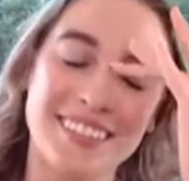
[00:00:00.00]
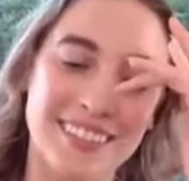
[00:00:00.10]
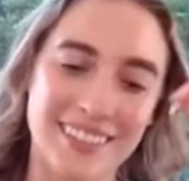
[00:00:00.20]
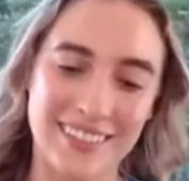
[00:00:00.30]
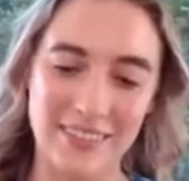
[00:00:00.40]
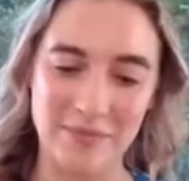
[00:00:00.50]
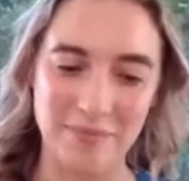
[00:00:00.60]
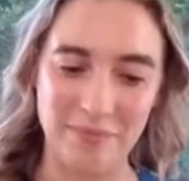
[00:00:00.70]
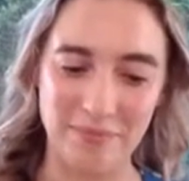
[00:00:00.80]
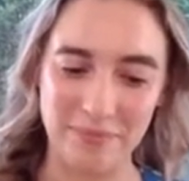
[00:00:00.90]

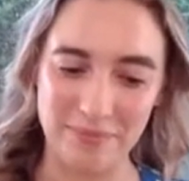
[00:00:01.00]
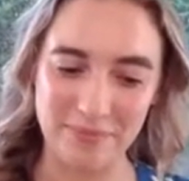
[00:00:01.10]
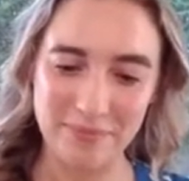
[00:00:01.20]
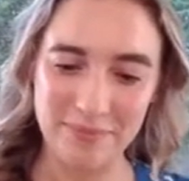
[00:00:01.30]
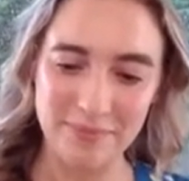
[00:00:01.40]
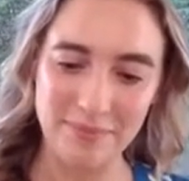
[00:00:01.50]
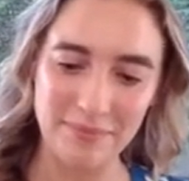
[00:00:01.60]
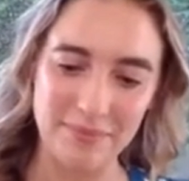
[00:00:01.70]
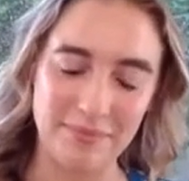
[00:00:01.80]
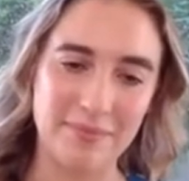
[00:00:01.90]

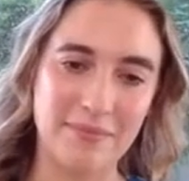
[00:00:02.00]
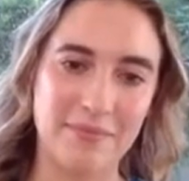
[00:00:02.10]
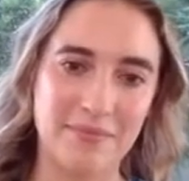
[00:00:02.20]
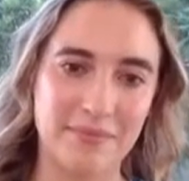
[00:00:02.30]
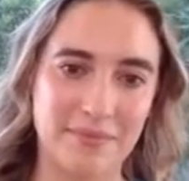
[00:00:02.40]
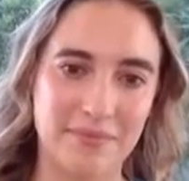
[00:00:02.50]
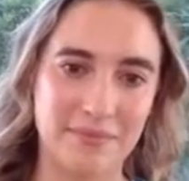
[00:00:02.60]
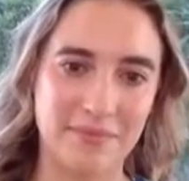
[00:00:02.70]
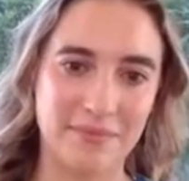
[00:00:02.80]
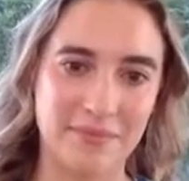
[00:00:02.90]

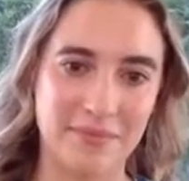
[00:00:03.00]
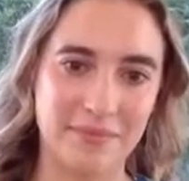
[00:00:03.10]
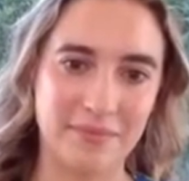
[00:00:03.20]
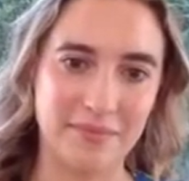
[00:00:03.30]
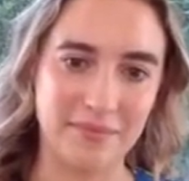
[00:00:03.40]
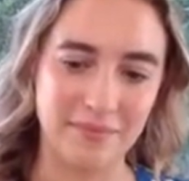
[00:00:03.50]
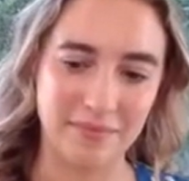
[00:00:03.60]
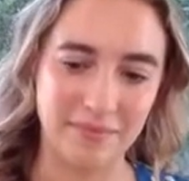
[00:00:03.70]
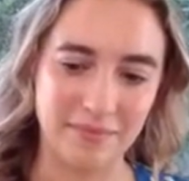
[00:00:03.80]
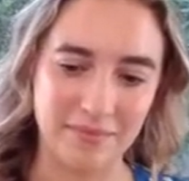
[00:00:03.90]

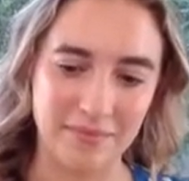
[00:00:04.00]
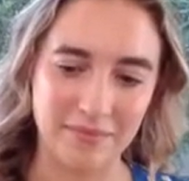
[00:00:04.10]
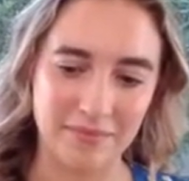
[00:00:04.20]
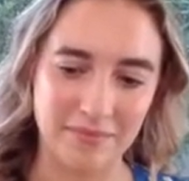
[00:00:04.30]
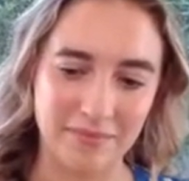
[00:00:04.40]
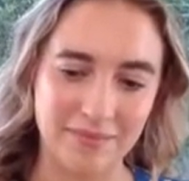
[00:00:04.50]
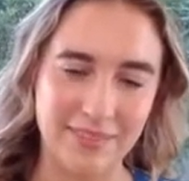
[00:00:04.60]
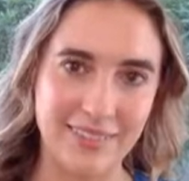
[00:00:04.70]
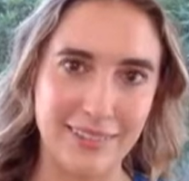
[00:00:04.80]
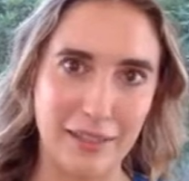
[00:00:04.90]

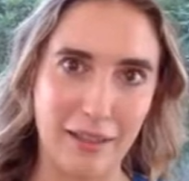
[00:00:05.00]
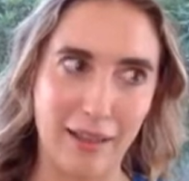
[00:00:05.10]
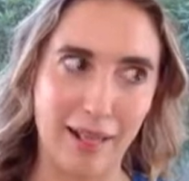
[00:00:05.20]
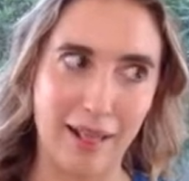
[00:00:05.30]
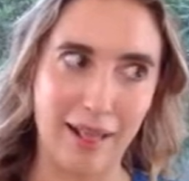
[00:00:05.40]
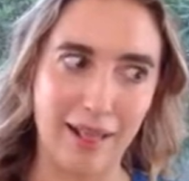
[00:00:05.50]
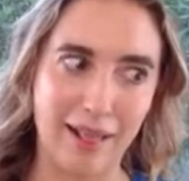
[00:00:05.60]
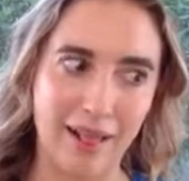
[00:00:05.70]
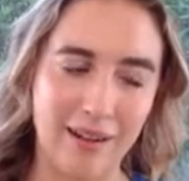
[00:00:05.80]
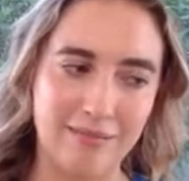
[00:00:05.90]

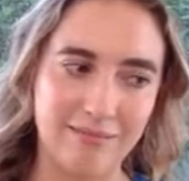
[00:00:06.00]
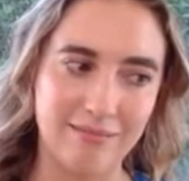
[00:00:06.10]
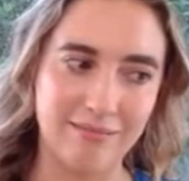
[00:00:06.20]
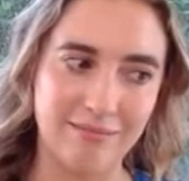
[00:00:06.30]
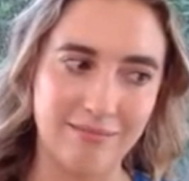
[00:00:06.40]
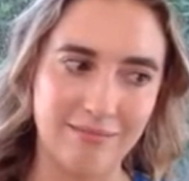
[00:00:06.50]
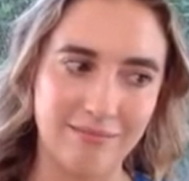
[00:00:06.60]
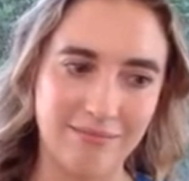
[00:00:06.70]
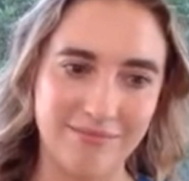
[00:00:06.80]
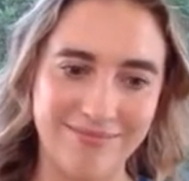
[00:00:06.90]

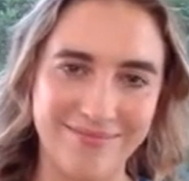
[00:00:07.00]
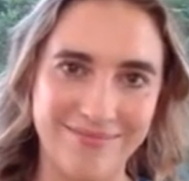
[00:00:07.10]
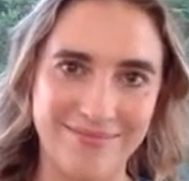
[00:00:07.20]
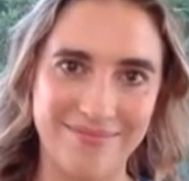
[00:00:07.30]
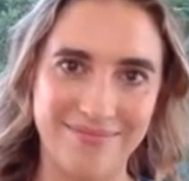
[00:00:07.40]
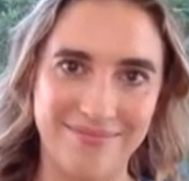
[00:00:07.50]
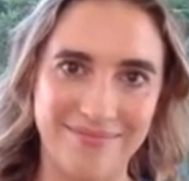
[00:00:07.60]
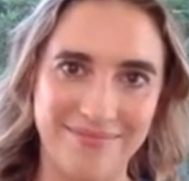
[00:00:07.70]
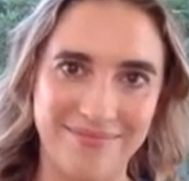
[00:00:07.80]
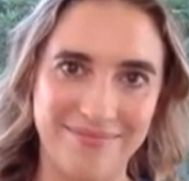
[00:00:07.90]
(not speaking)